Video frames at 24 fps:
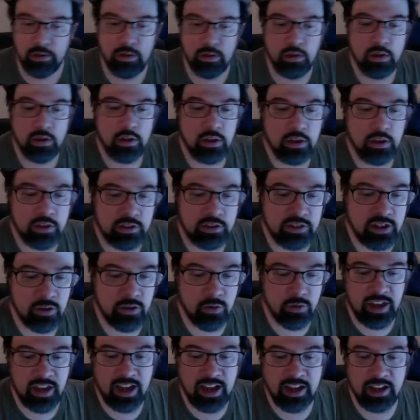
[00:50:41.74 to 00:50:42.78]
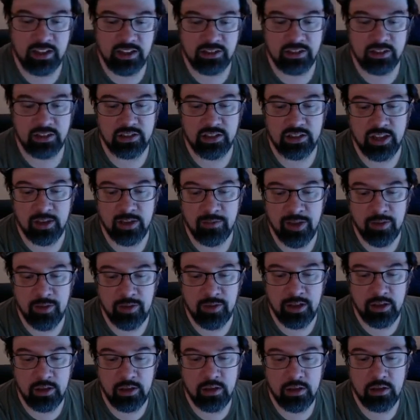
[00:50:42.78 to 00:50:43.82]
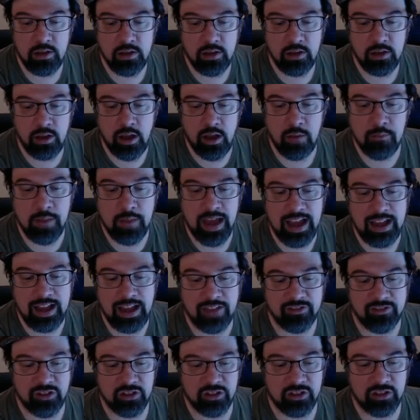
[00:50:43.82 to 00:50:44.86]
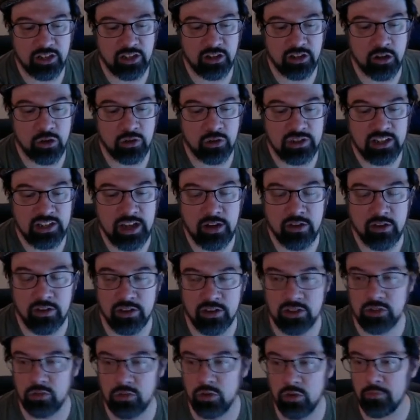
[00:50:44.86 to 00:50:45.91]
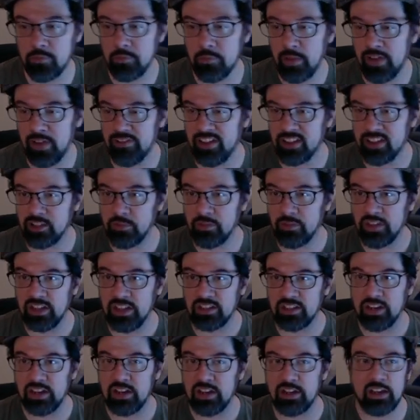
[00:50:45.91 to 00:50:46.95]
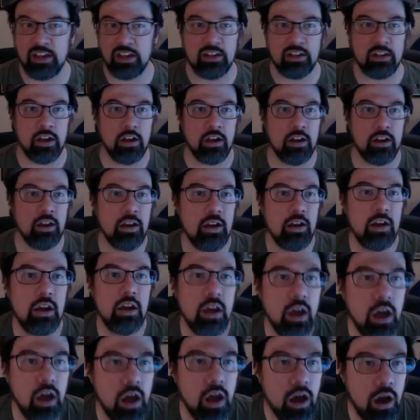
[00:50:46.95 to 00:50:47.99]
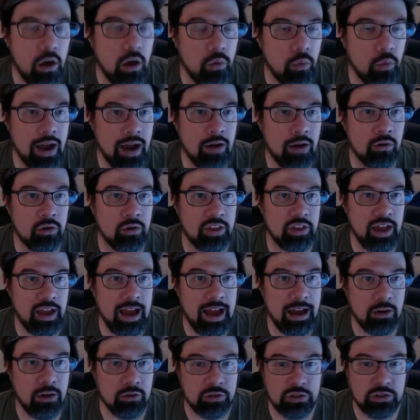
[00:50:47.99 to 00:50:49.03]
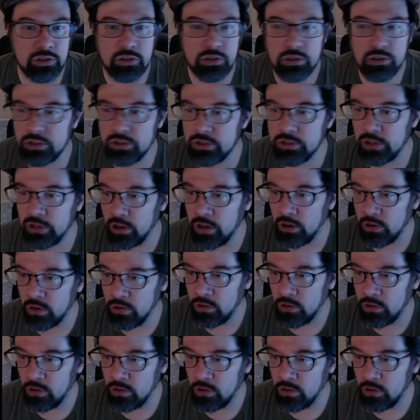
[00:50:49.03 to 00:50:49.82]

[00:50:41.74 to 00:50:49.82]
see where that gets us, and then maybe come back after the sun goes down in this room. I've got some things I need to get done around the house, so